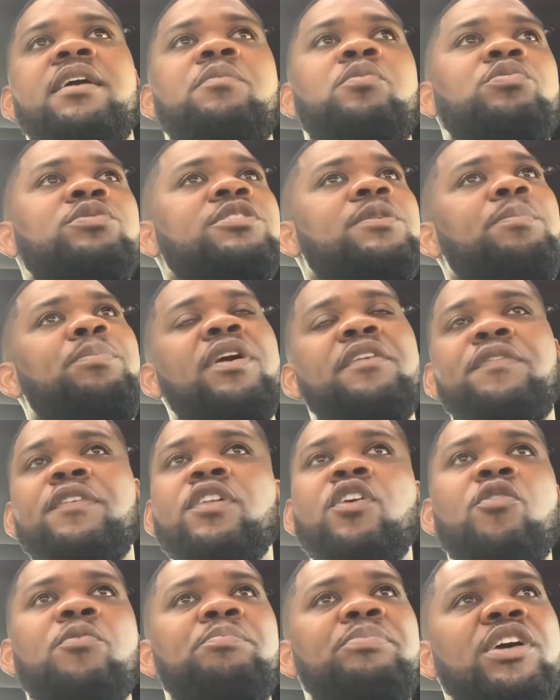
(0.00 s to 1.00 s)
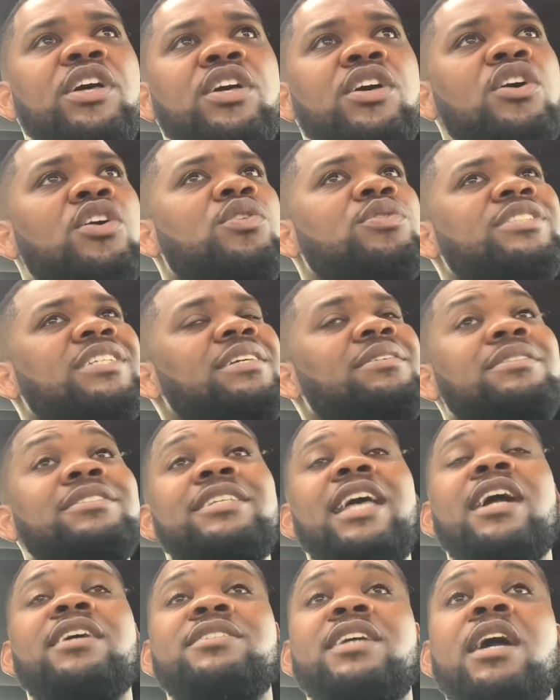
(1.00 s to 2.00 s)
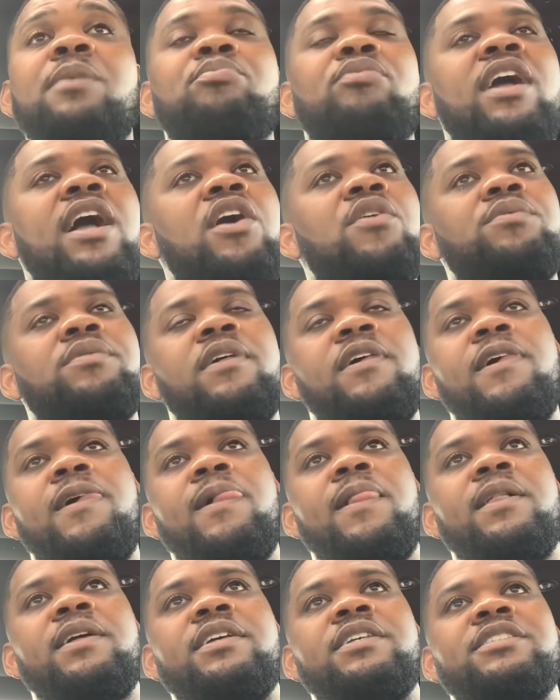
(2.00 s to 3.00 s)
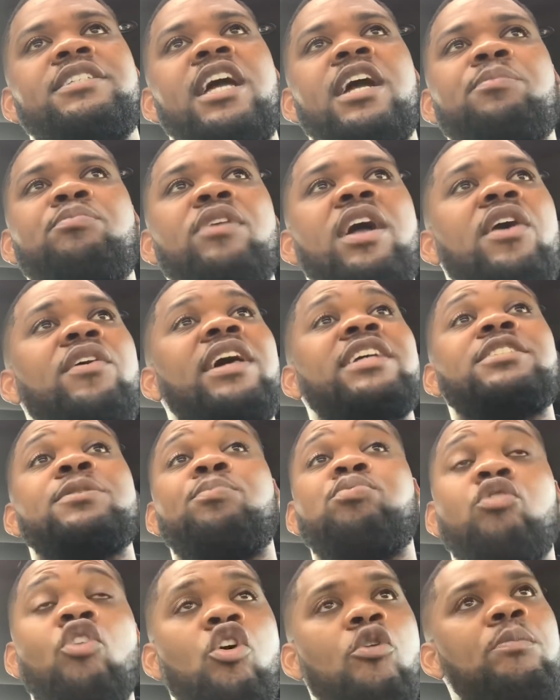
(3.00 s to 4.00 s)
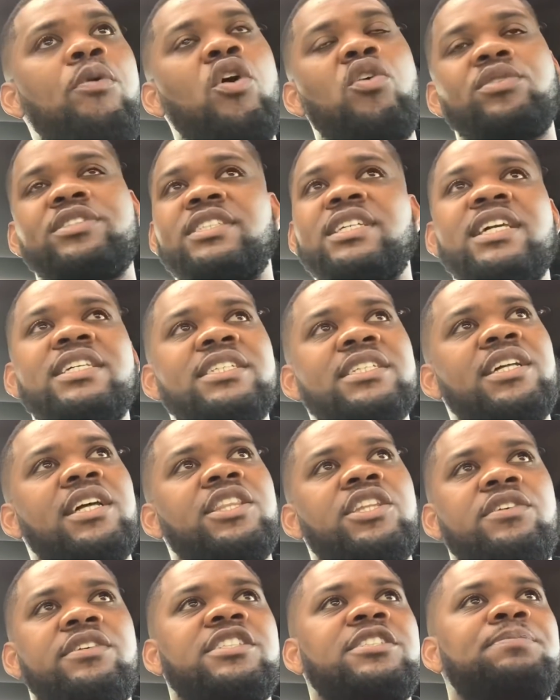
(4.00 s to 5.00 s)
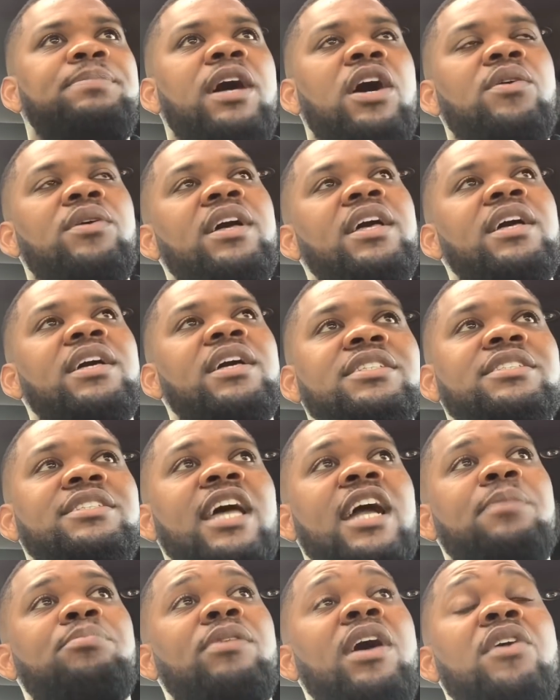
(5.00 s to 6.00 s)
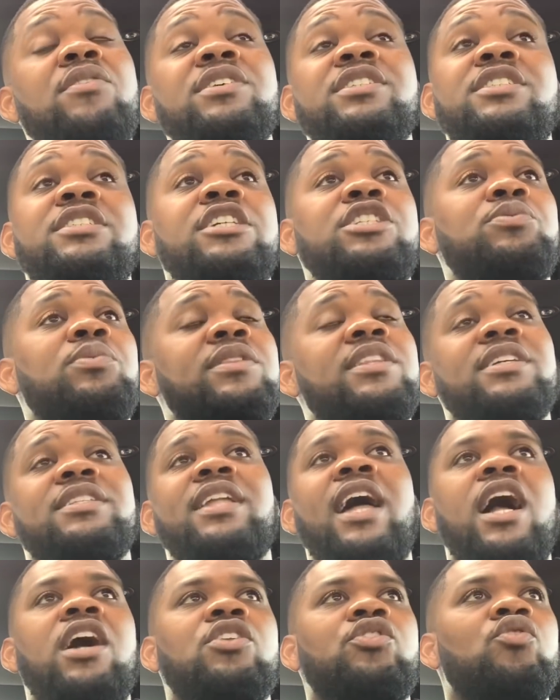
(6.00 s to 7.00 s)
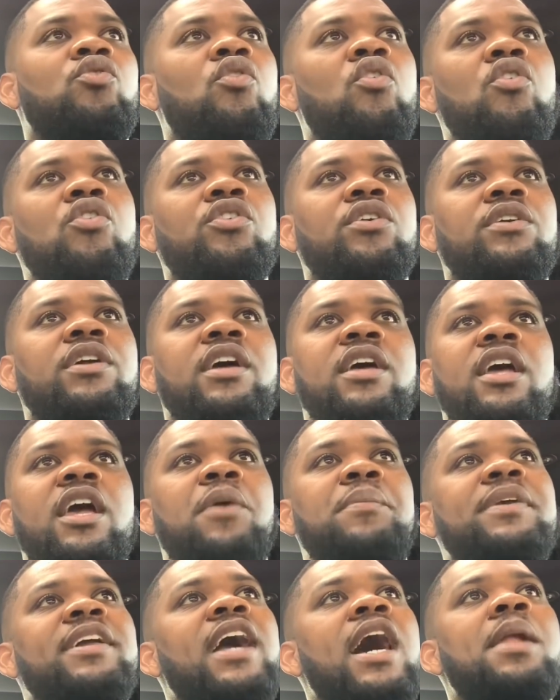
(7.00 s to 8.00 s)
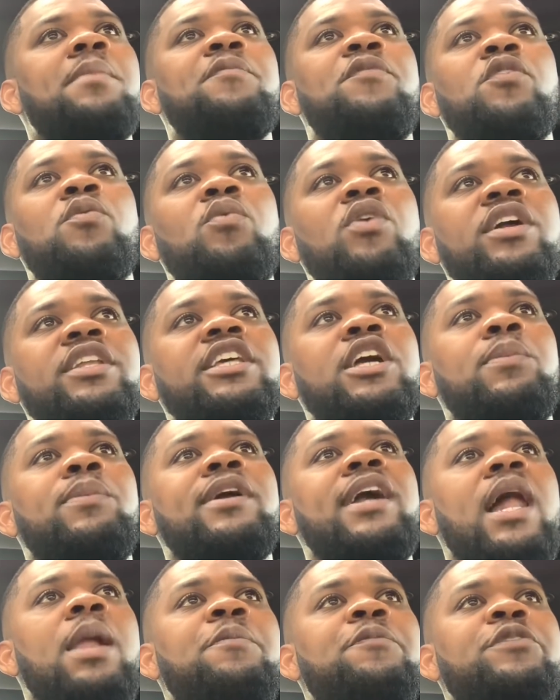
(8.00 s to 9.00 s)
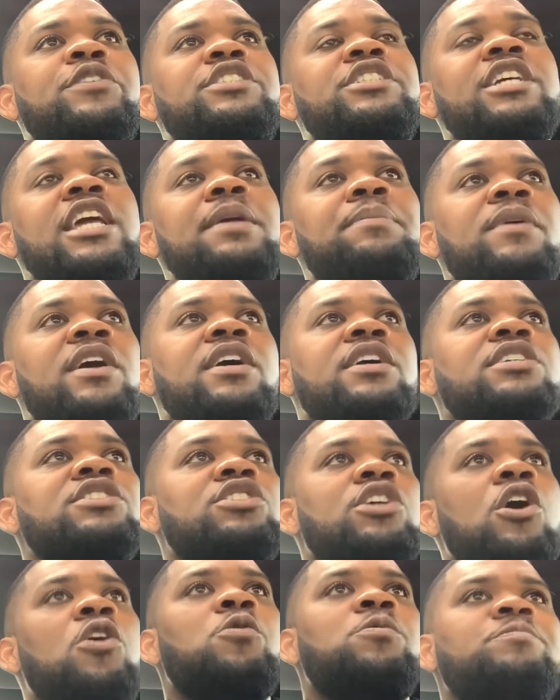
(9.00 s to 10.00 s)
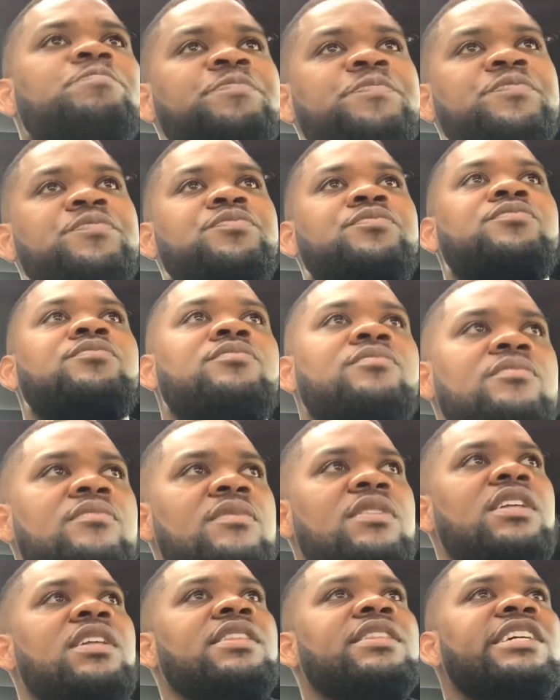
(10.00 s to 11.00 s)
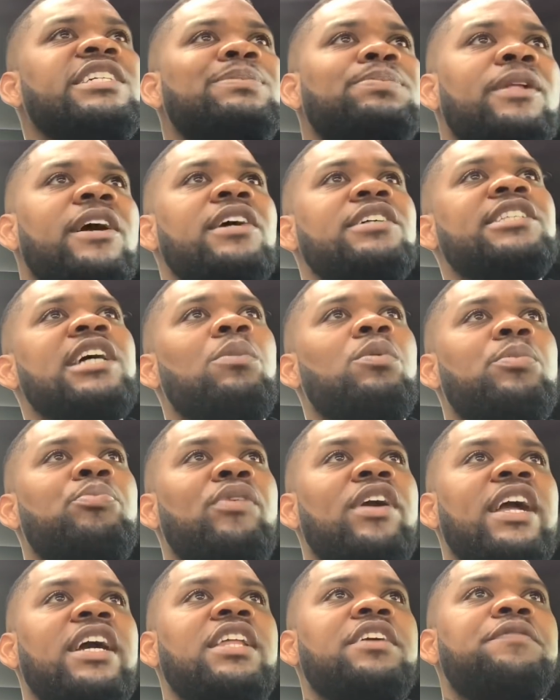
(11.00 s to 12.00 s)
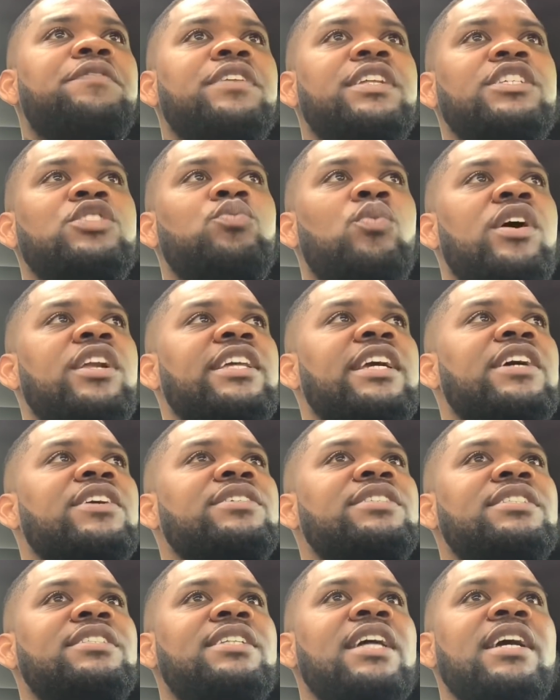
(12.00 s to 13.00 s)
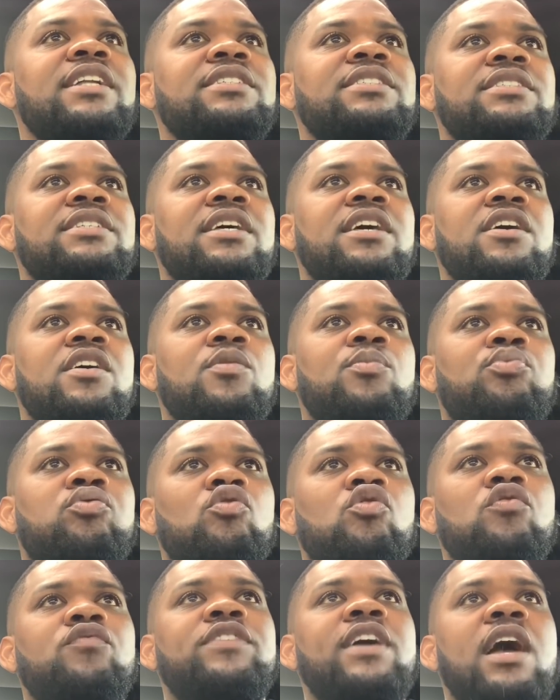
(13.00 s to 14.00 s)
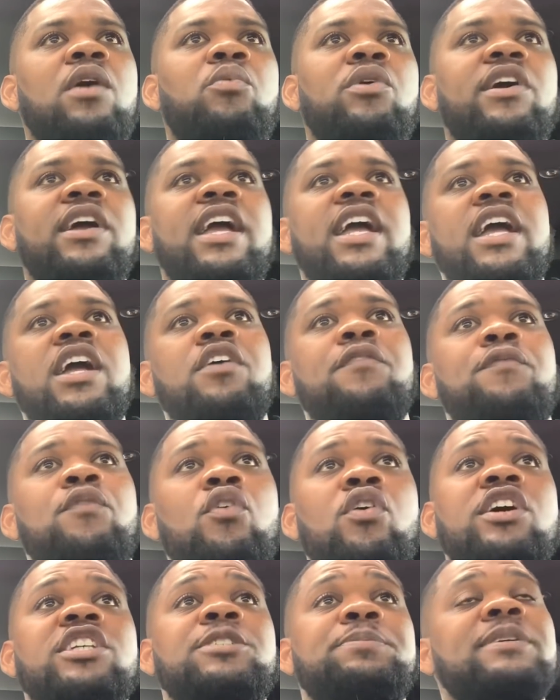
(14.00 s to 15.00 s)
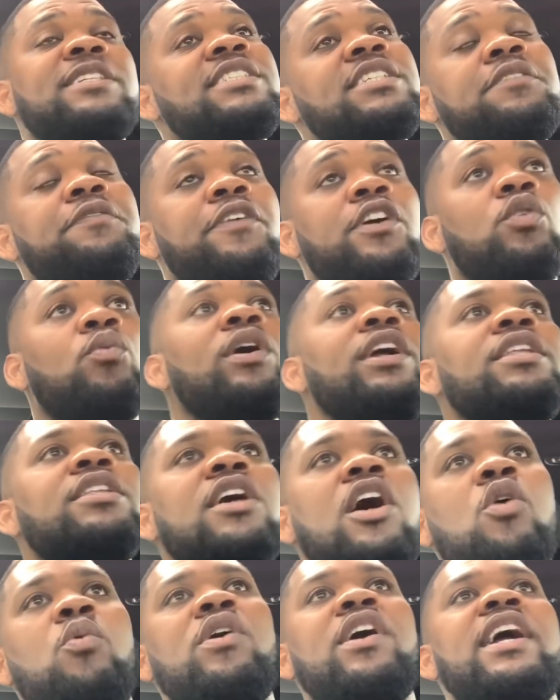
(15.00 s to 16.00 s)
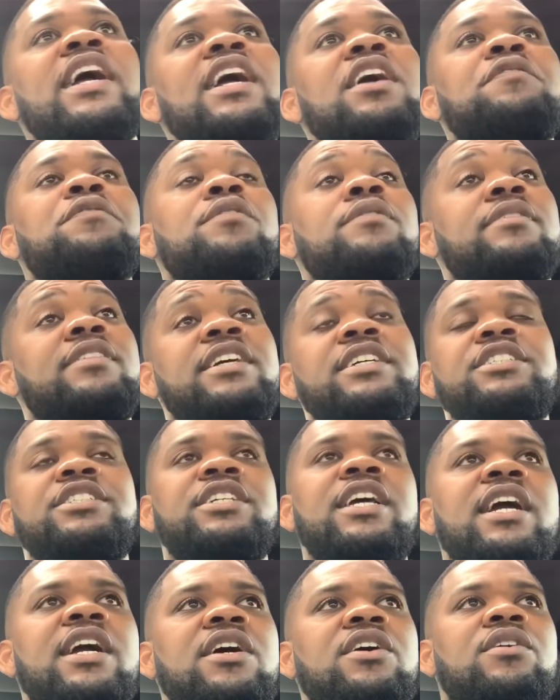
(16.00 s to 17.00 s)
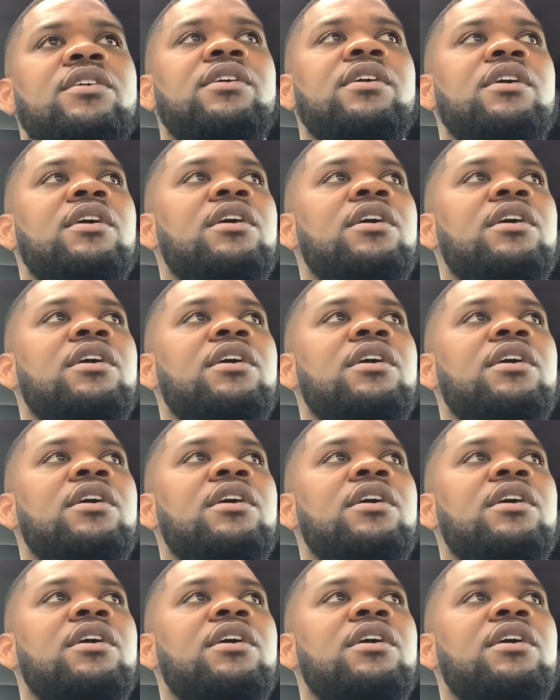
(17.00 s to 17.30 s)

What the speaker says: It was the Buffalo Bills. Zach Brown has a Pro Bowl season under his belt. Zach Brown is just what the doctor ordered. And we got him for 1 year. We got him for cheap. So these players that we're bringing in for these one-year stints prove that we're here for a specific window. We're here for this year.